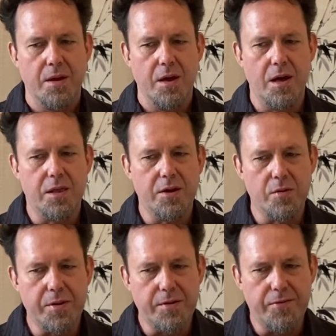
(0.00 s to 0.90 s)
A little
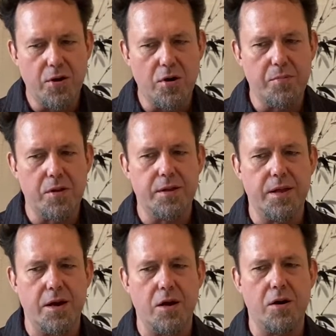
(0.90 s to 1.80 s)
bit of herbal in
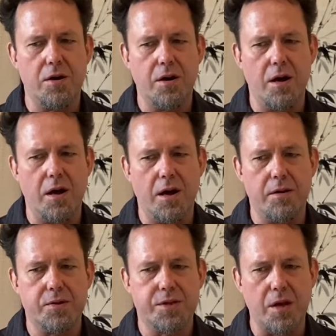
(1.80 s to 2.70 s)
there,
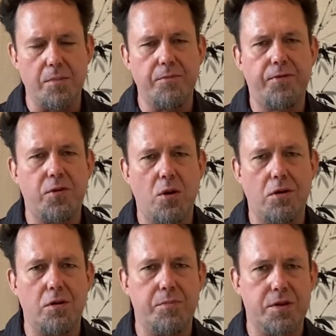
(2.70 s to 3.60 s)
some
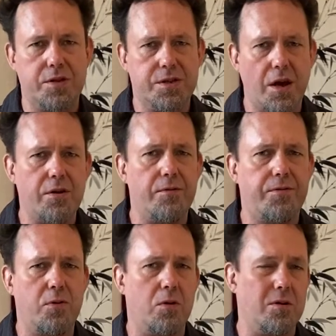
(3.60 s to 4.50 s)
floral, but subtle
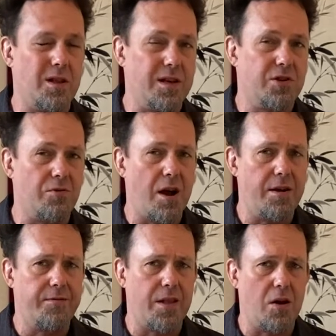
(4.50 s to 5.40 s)
floral like
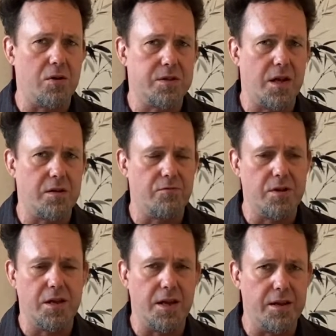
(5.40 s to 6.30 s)
dried flowers, not
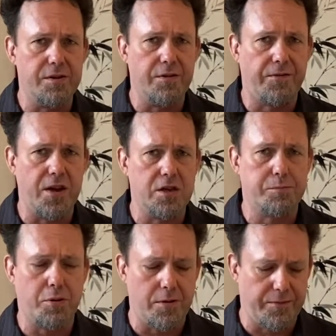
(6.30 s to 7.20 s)
really in-your-face
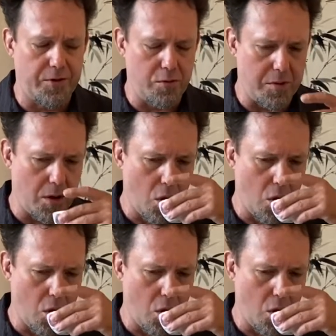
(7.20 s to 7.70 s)
perfumey.